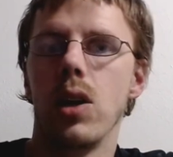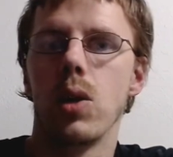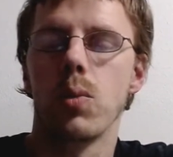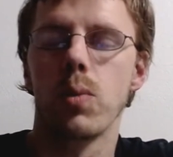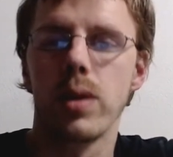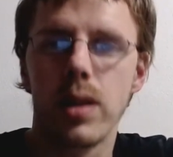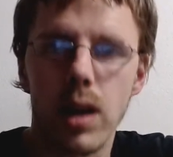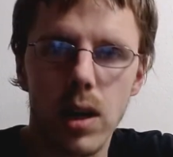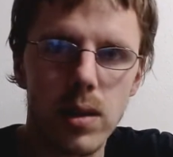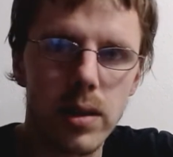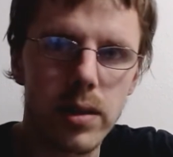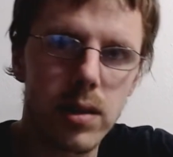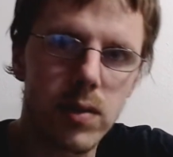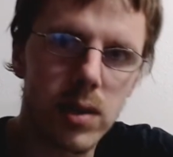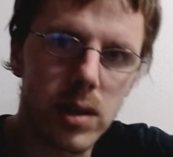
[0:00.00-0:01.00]

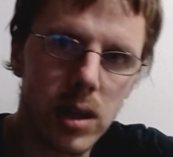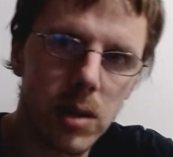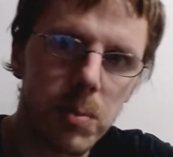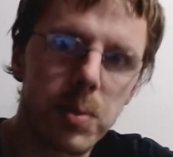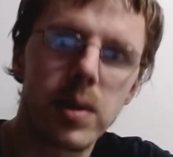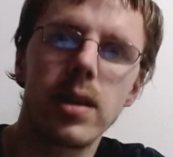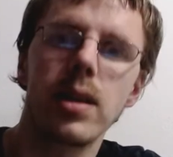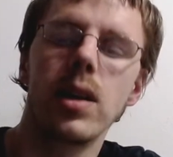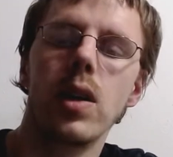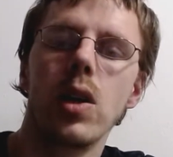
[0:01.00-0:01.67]
regardless of the company,